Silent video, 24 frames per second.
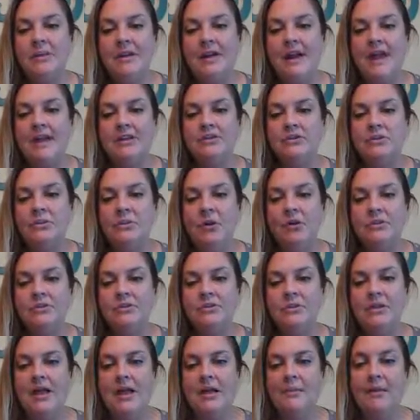when I had you
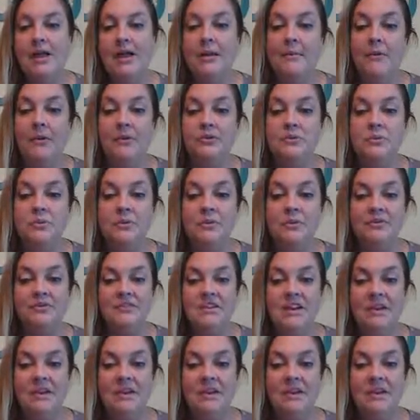multiply by a multiple of